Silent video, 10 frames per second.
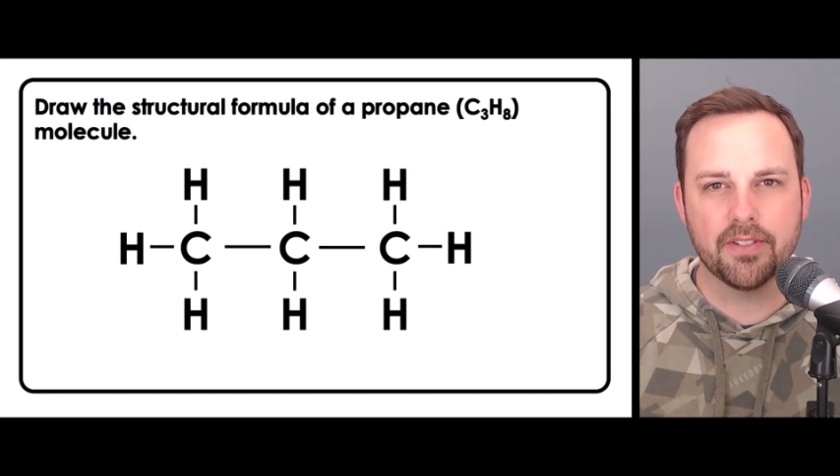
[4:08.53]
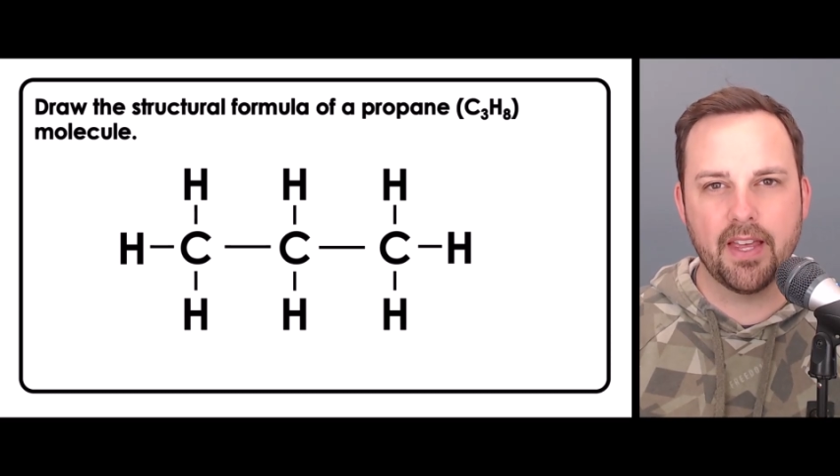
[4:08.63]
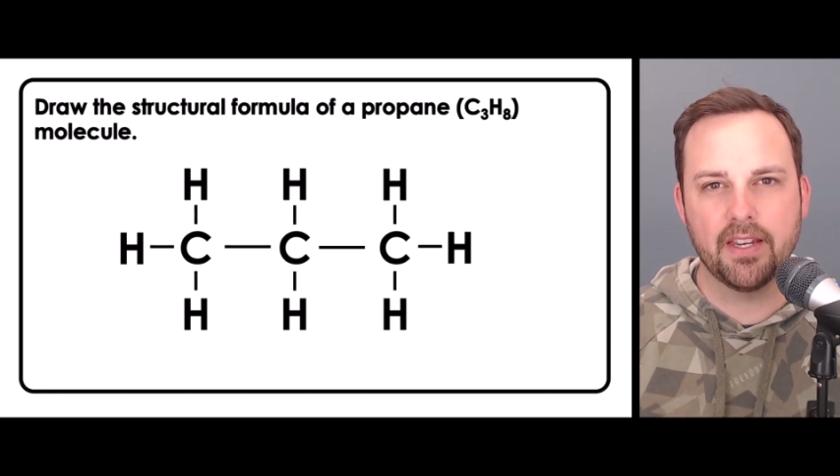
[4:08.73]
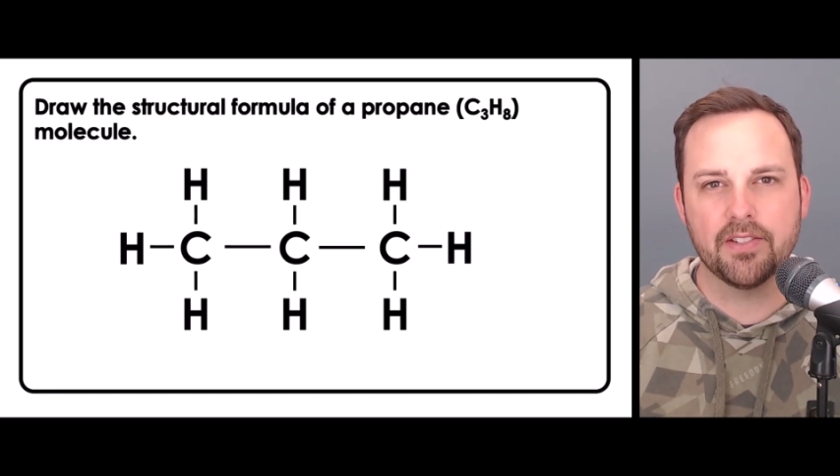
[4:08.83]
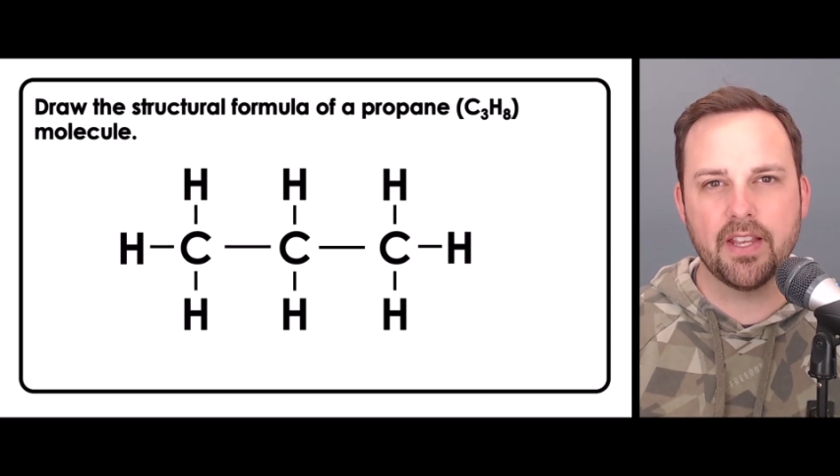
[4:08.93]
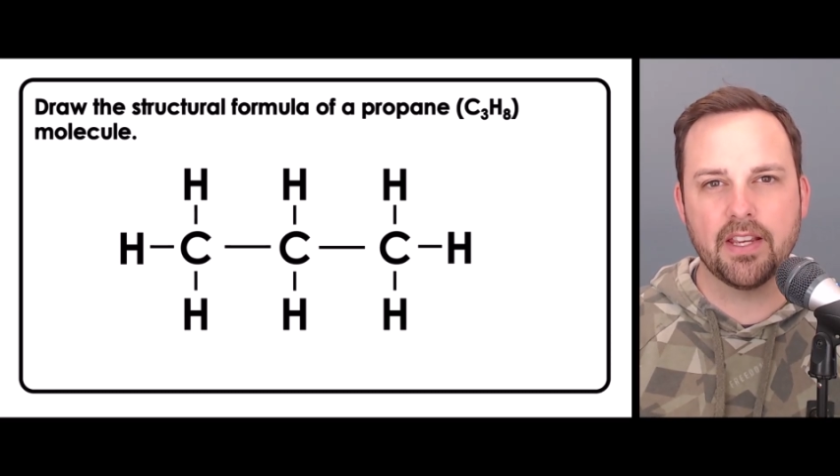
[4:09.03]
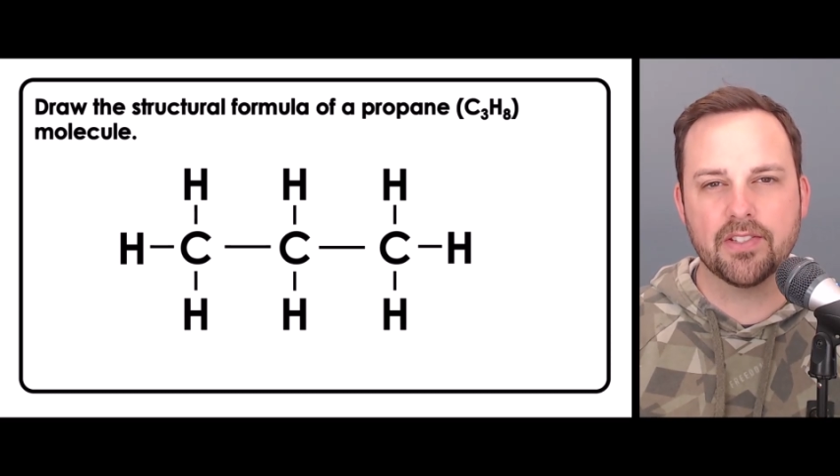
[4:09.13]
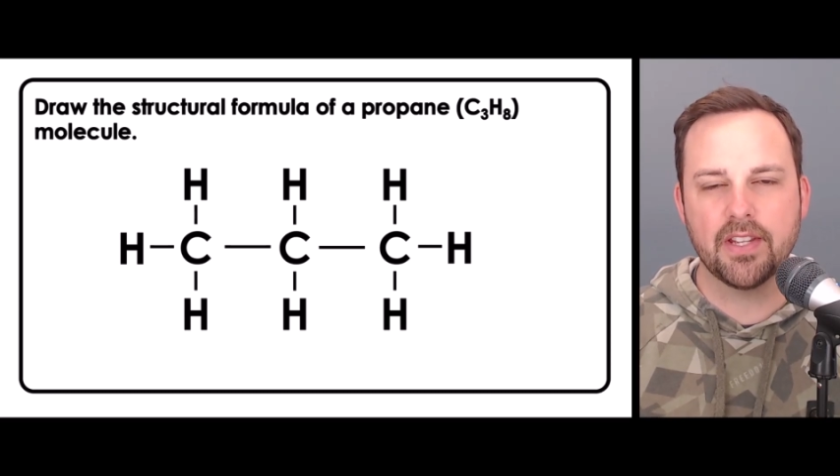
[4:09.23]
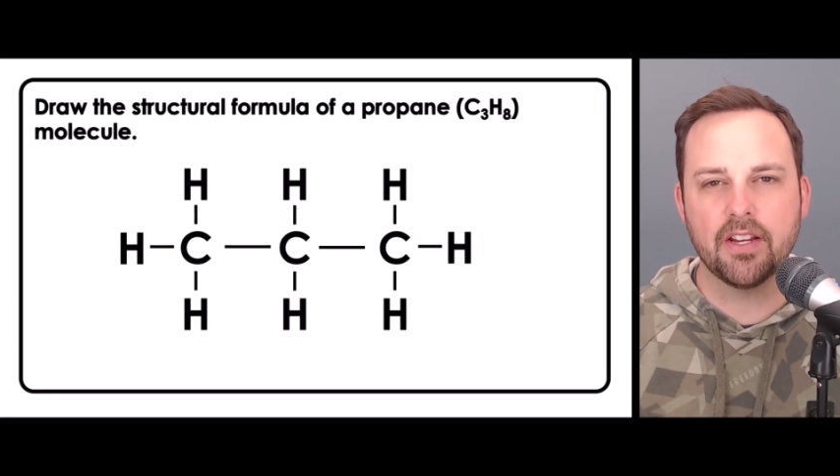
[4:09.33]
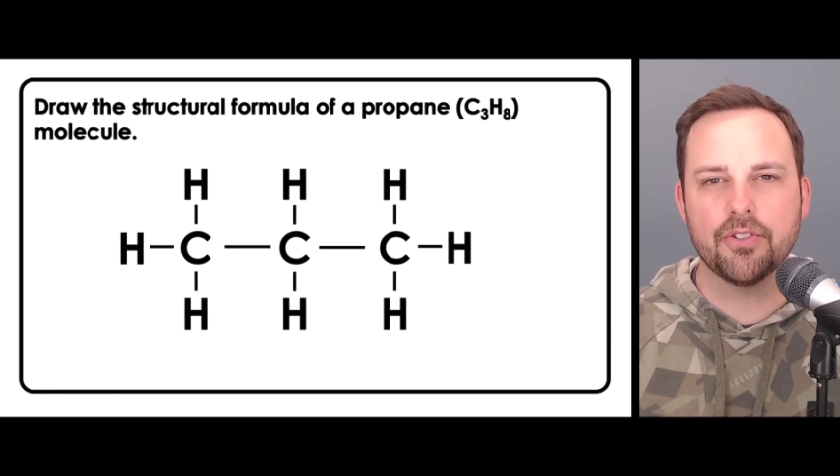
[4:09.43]
That is a
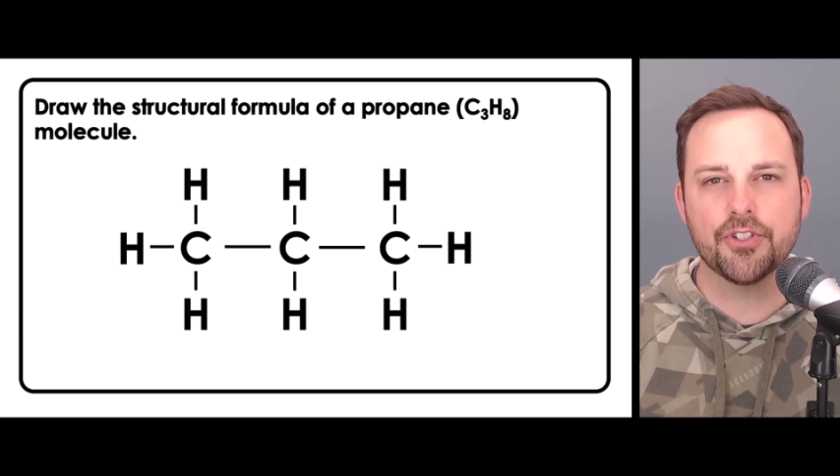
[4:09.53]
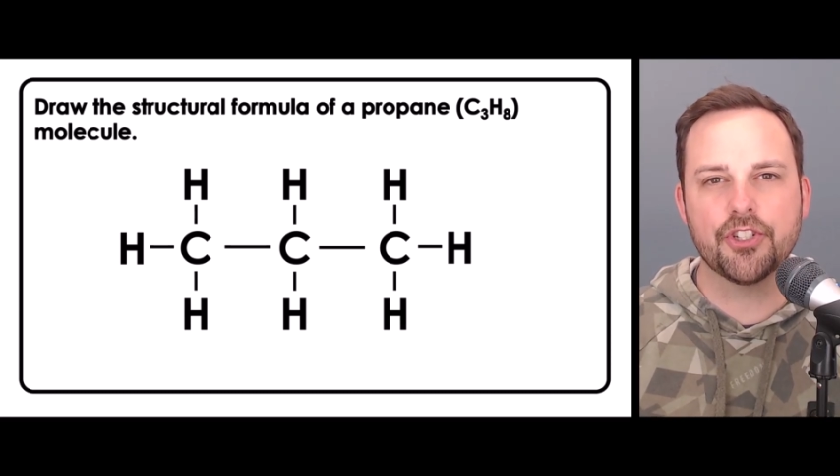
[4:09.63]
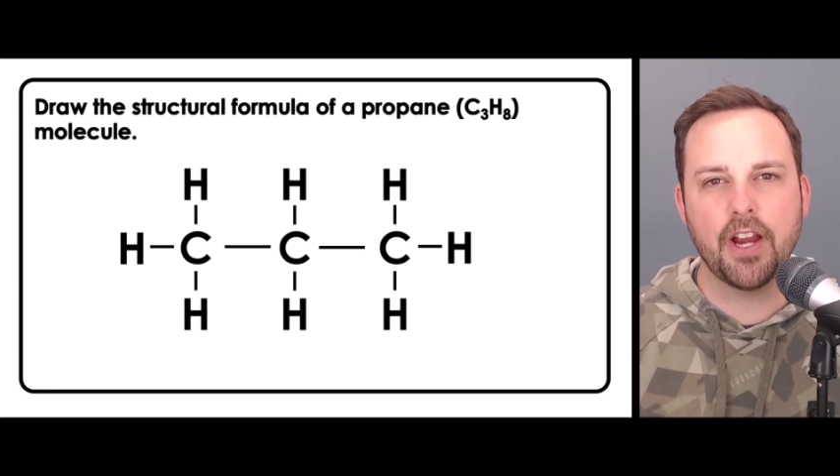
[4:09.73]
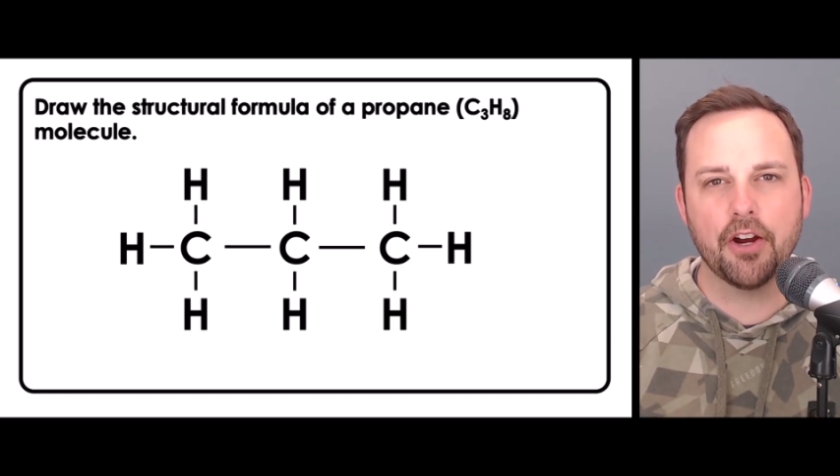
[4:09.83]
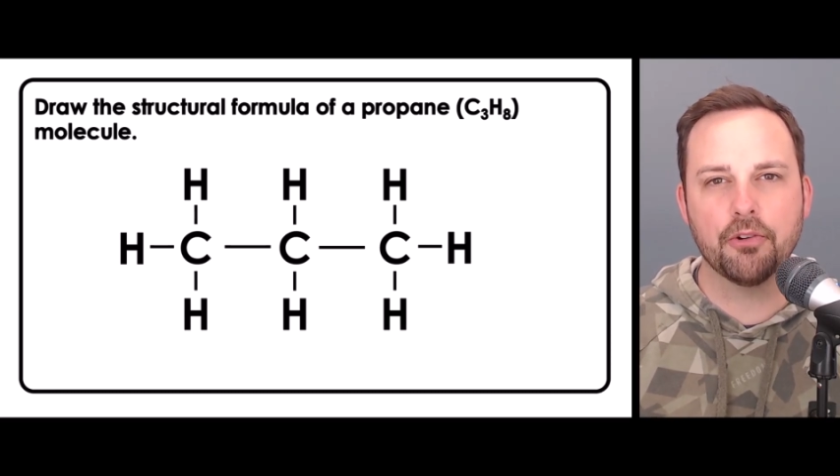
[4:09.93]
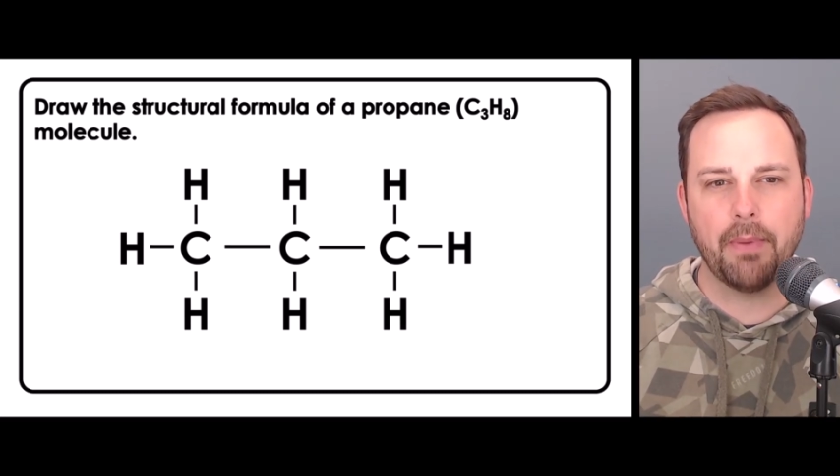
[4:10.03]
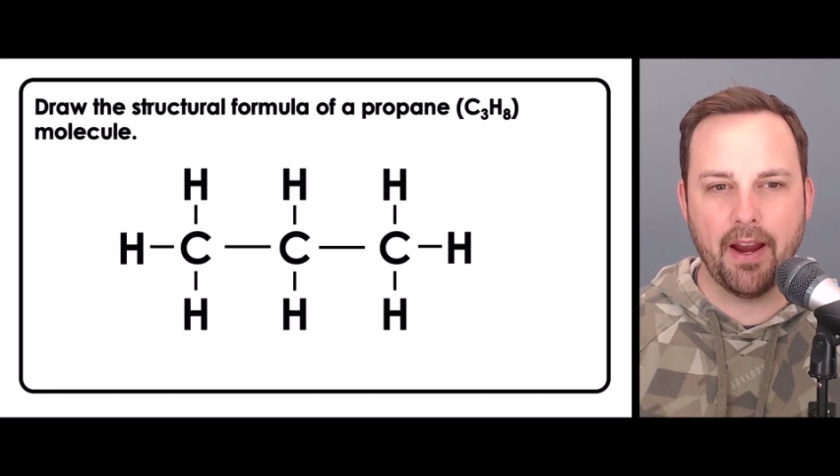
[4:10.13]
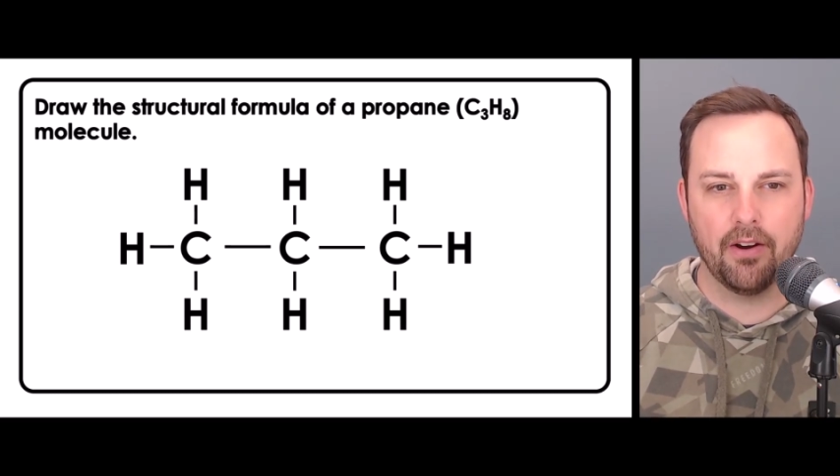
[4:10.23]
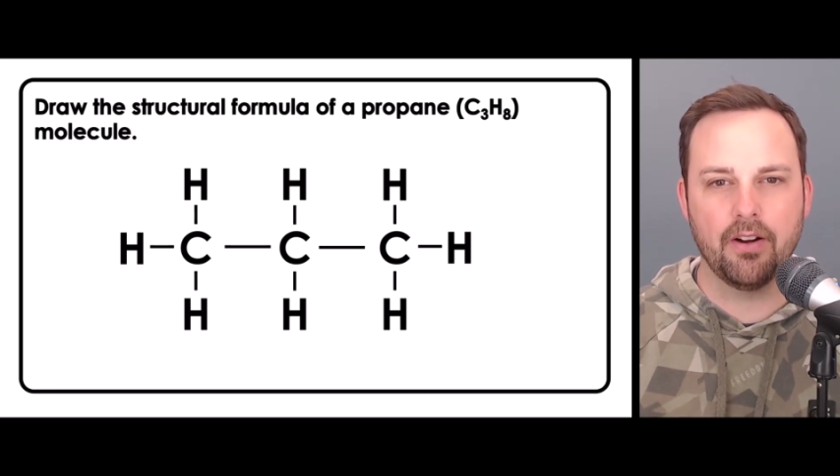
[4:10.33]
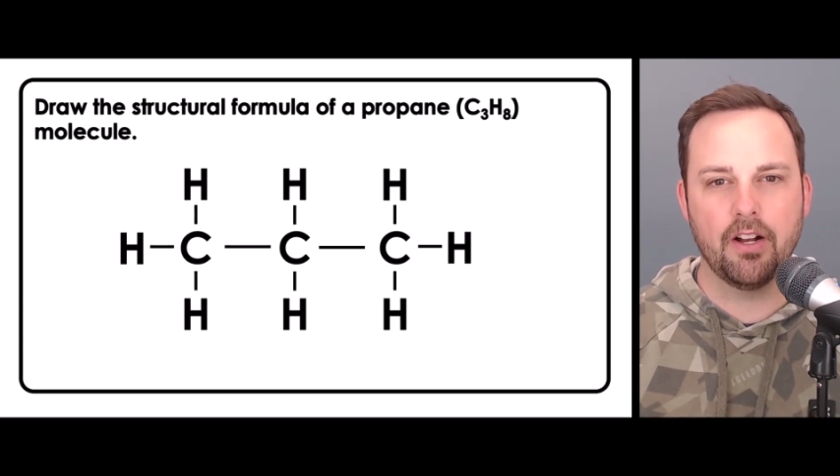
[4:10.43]
single shared
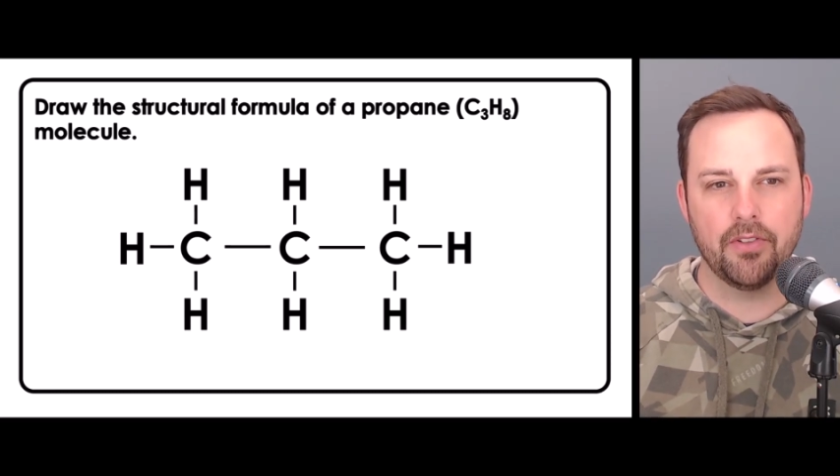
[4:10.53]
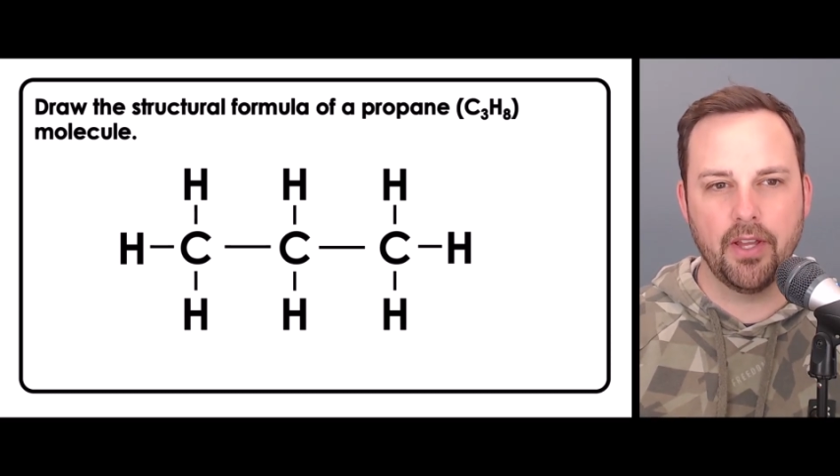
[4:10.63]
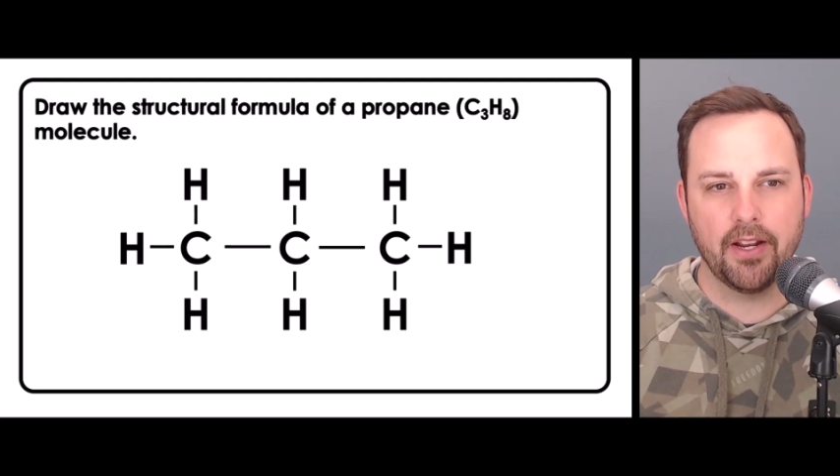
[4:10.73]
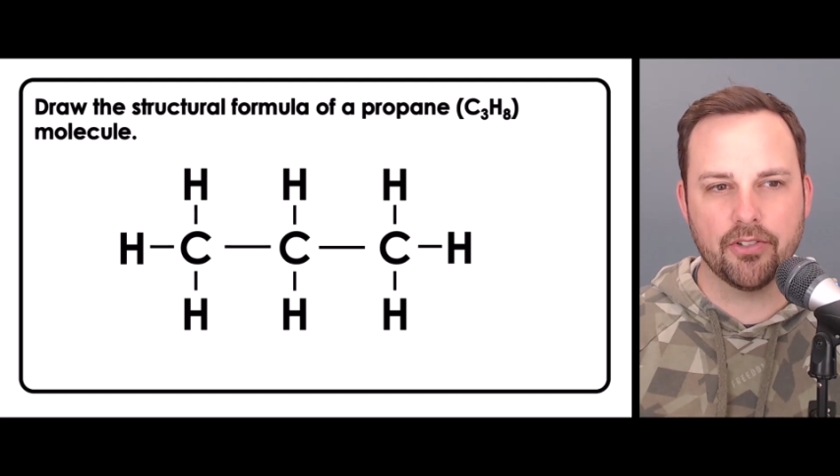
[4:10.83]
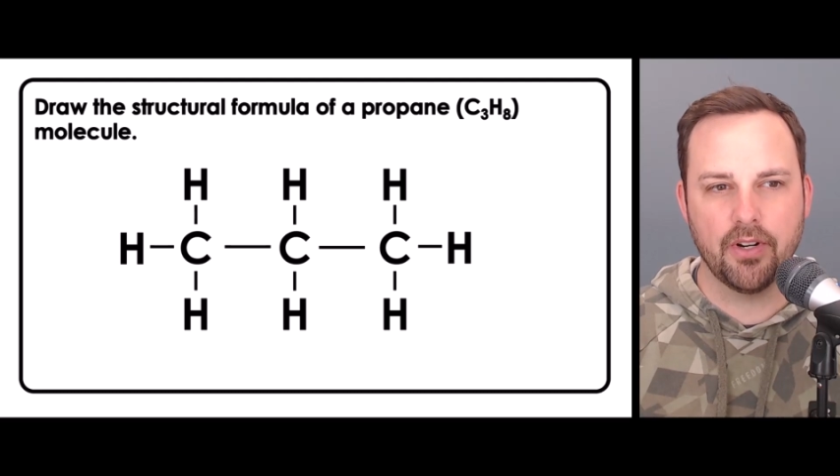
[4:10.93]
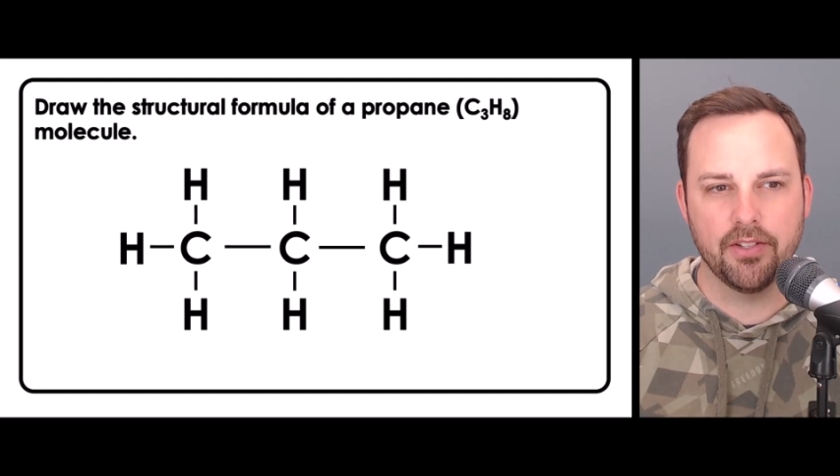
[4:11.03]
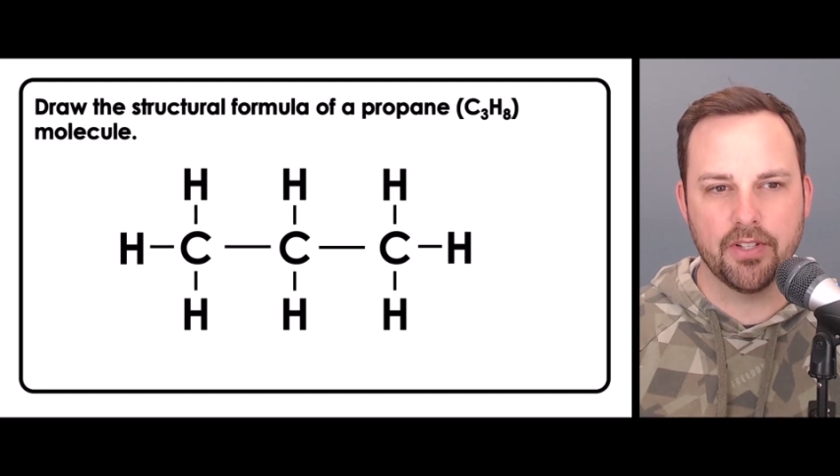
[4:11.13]
pair of electrons.